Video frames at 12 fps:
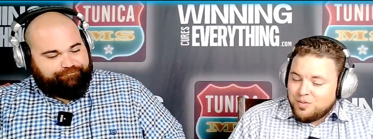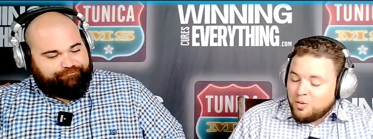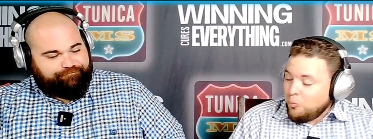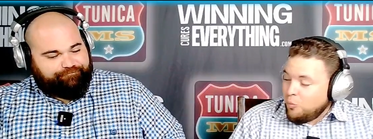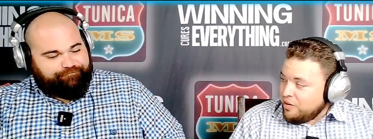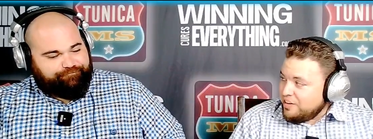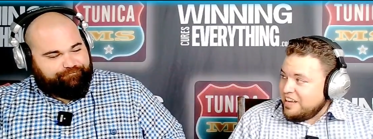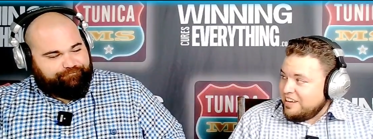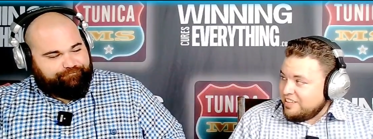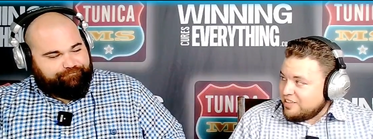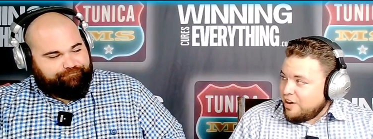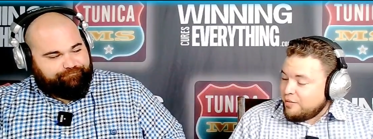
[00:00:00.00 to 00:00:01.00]
Speaker 1: 1-8
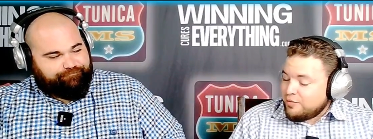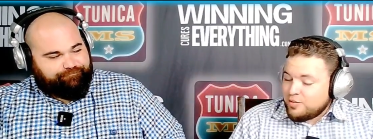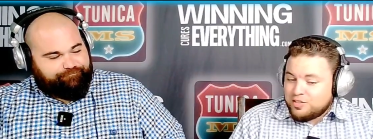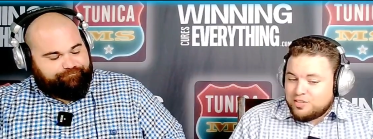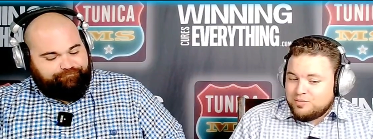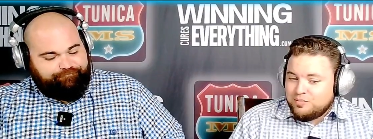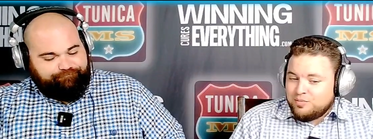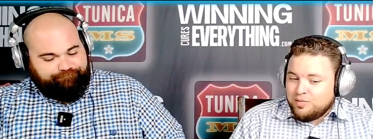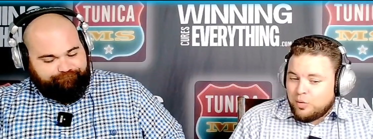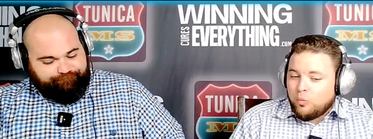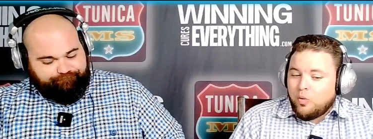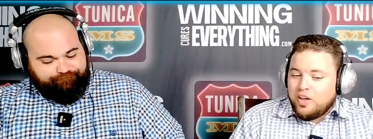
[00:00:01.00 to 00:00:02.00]
in the conference.
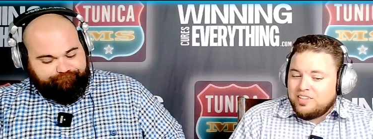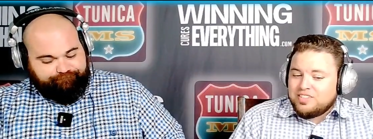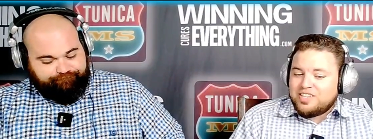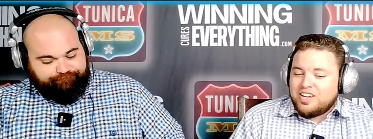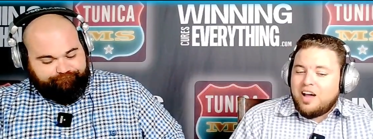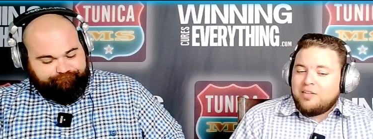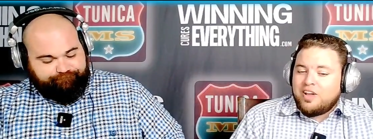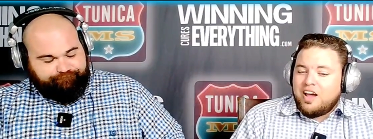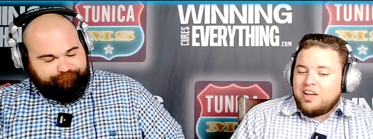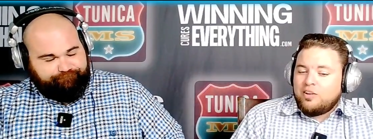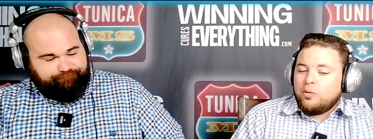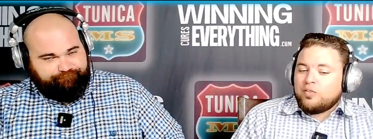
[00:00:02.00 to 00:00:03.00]
Their wins, I've
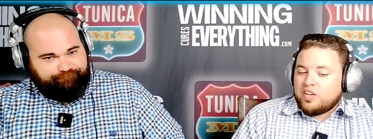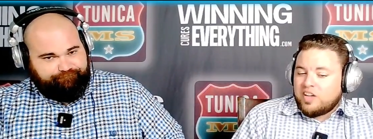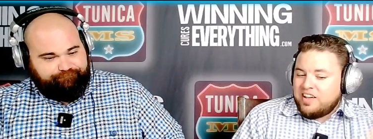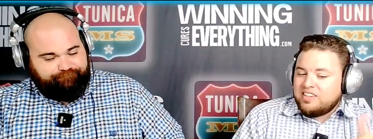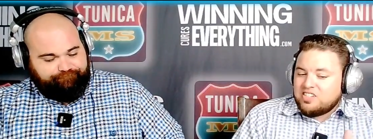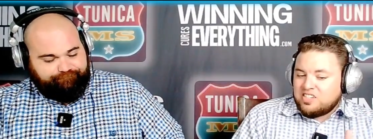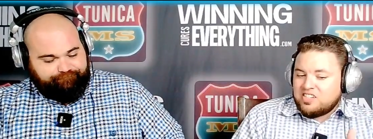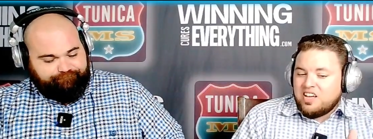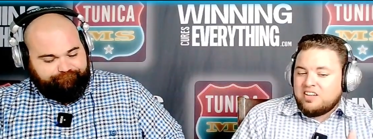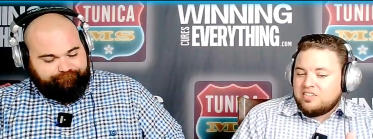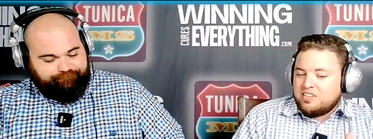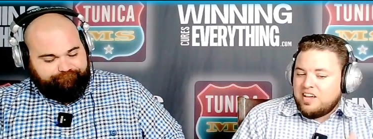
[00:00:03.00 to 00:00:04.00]
got over Kansas
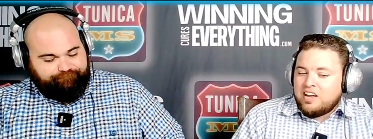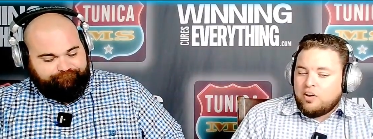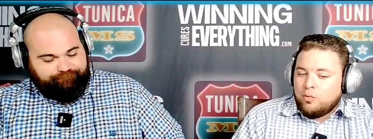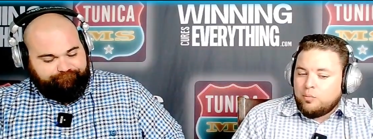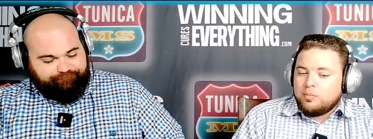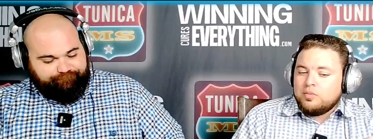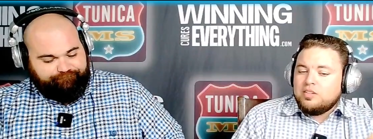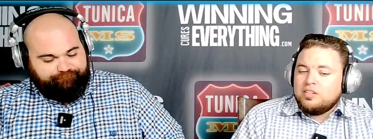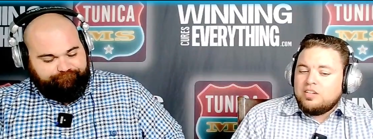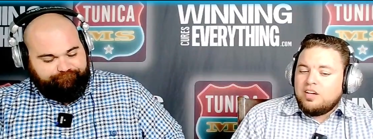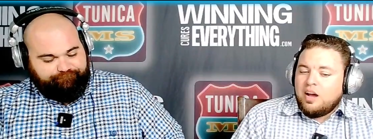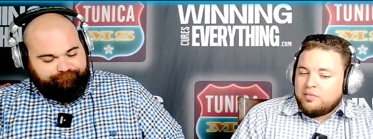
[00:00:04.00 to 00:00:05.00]
State at home.
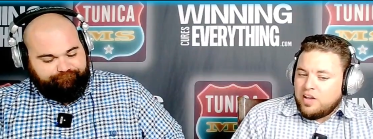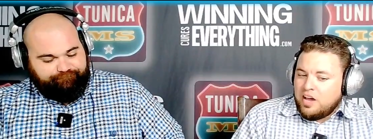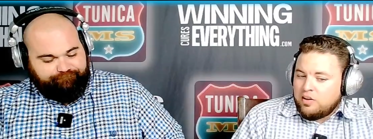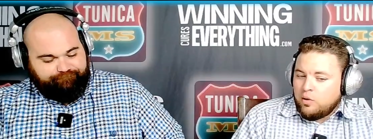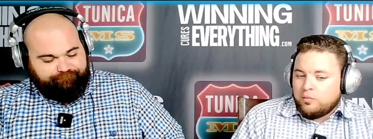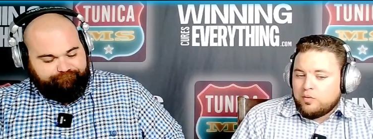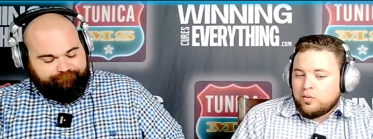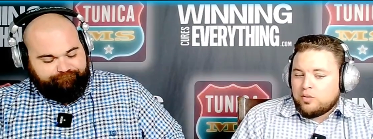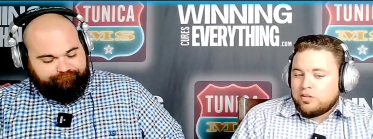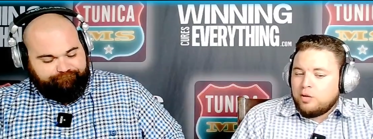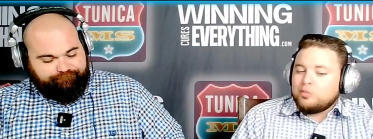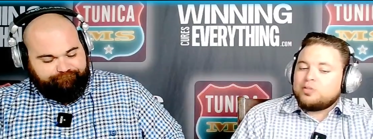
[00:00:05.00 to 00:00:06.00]
I've got over
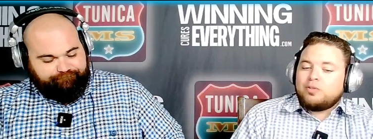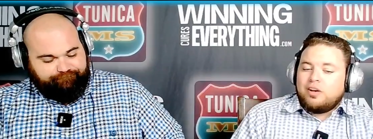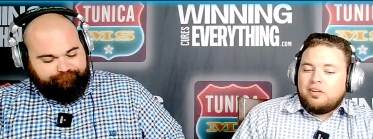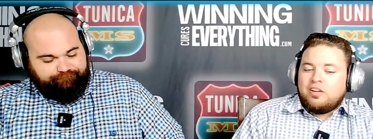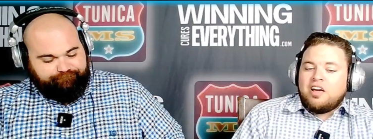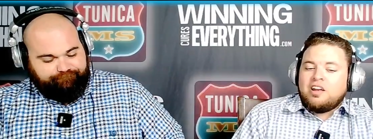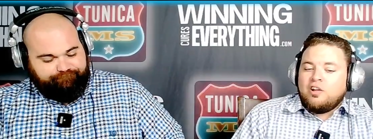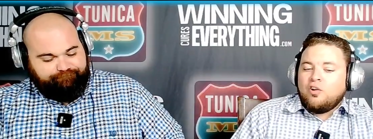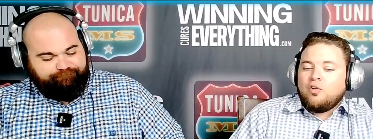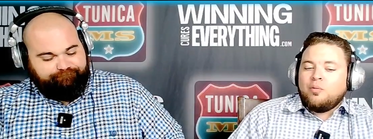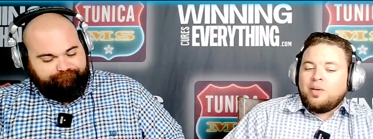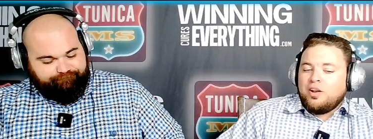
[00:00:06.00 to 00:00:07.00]
Coastal Carolina at
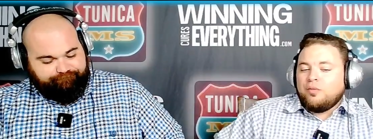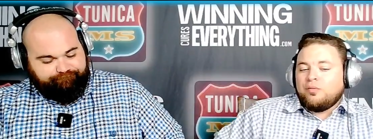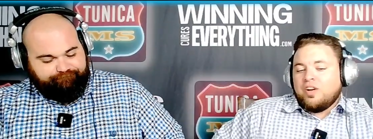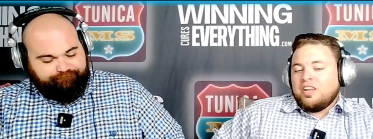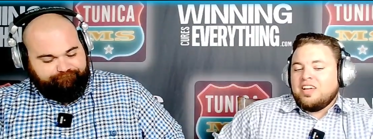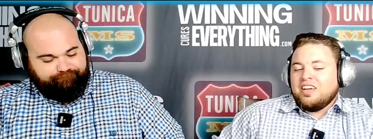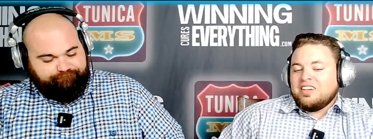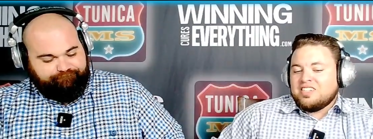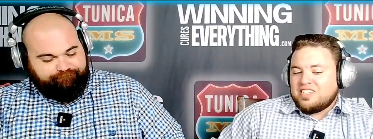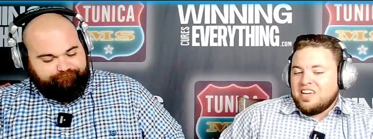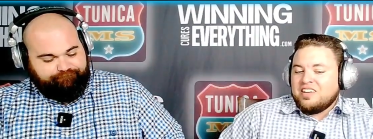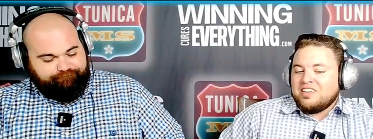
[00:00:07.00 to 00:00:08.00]
home and over Indiana
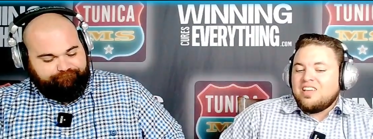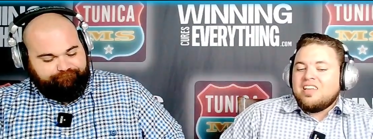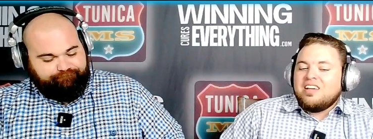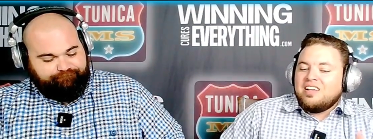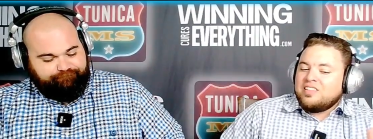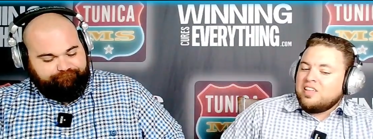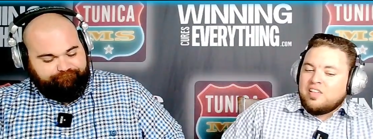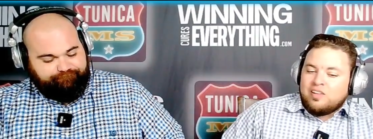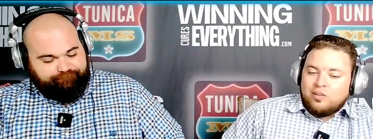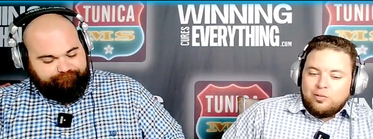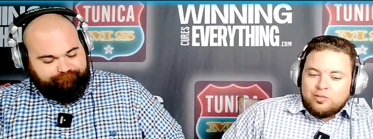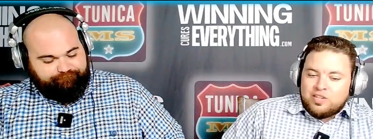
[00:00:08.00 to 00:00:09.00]
State. I think they
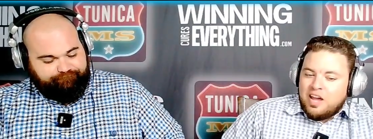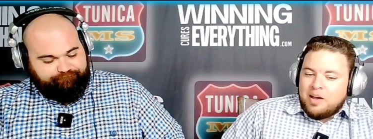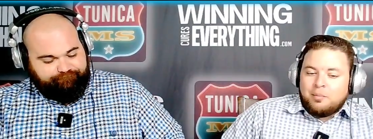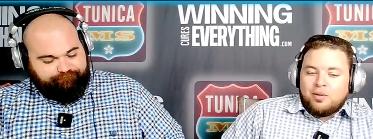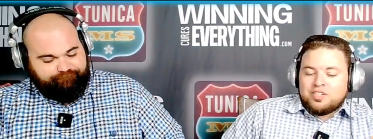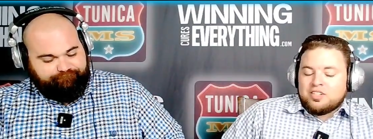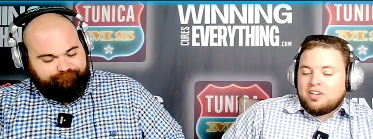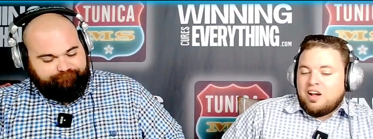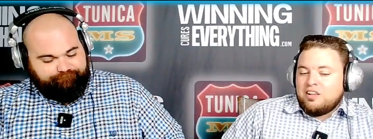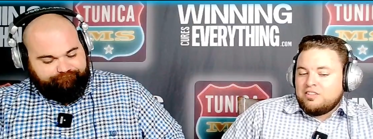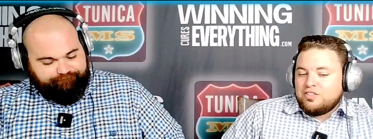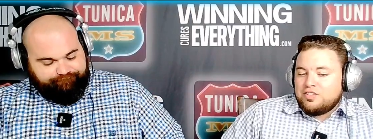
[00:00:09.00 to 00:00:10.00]
lose at Boston
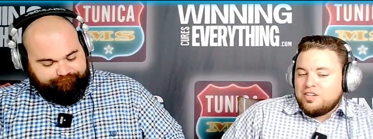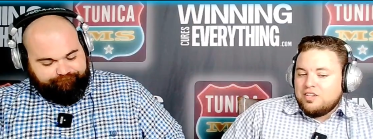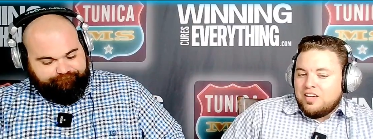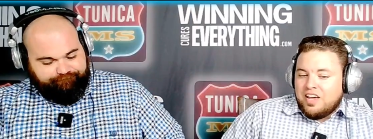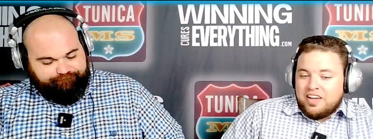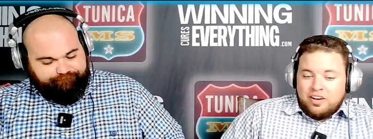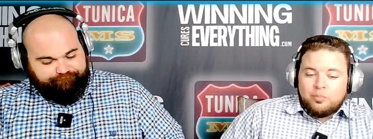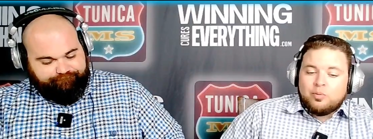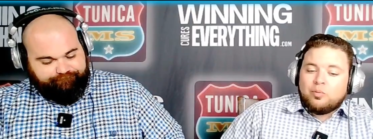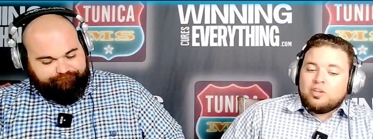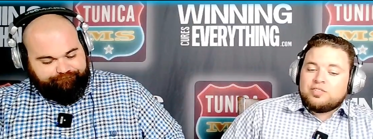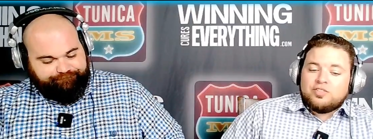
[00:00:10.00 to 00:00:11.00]
College, at home to
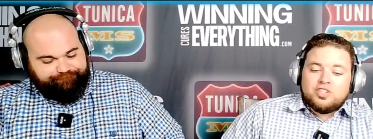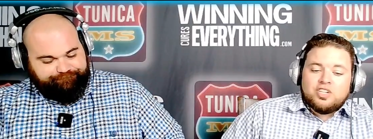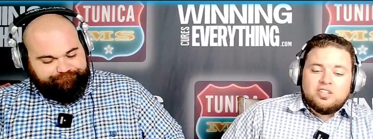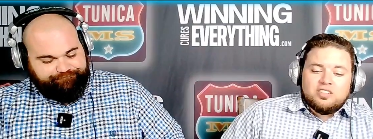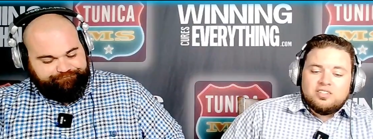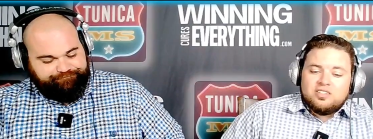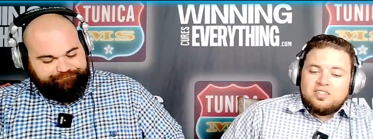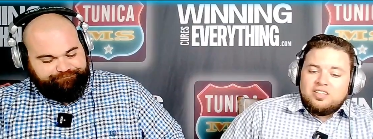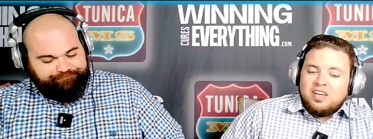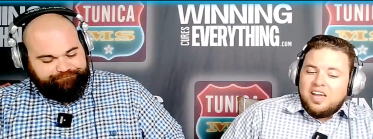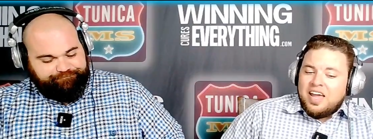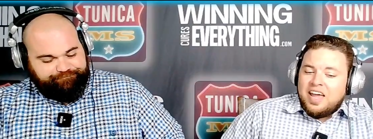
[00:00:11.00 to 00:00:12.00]
West Virginia,
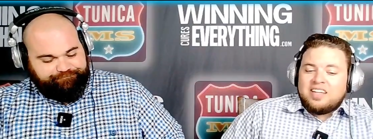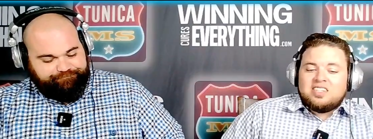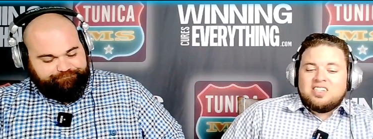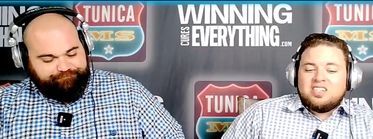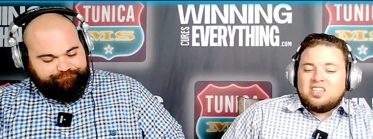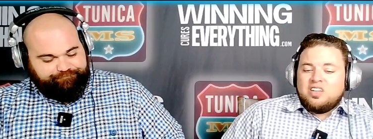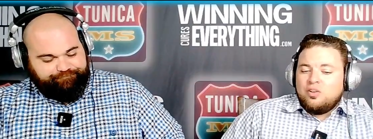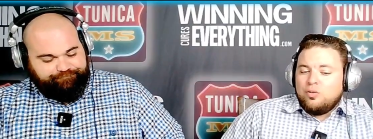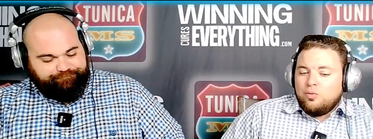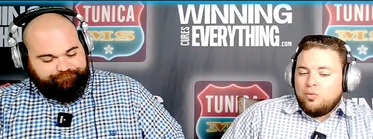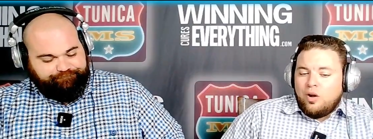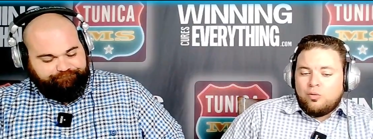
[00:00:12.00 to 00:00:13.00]
at
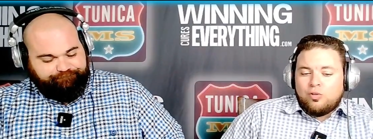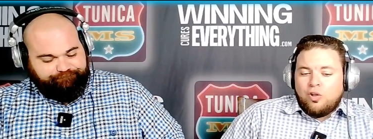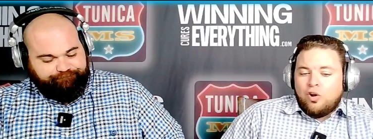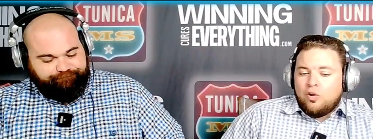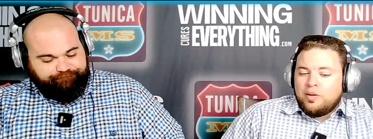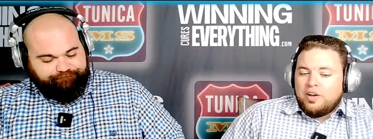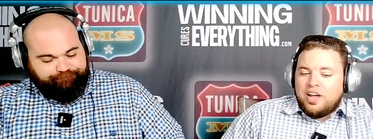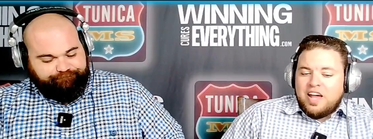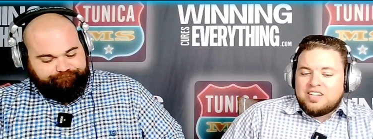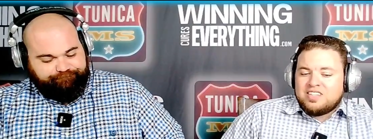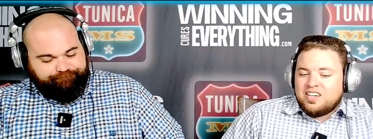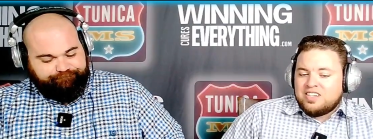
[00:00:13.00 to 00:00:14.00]
TCU, Oklahoma,
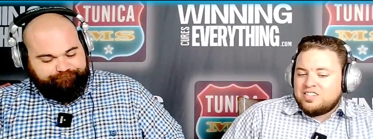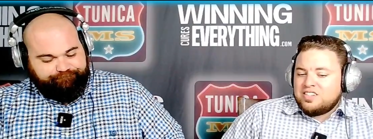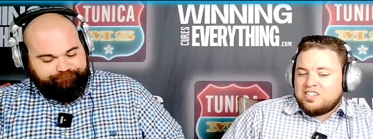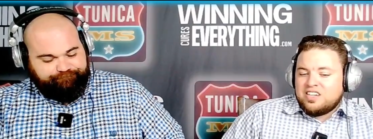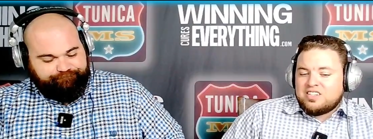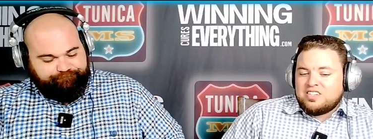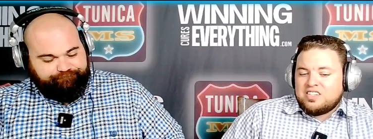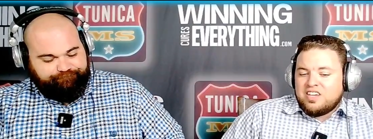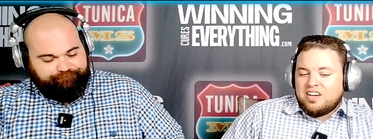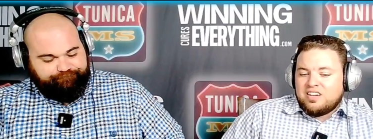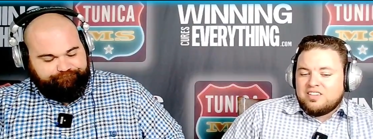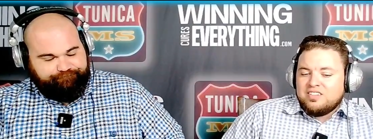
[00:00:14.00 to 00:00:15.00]
at Texas, Texas Tech,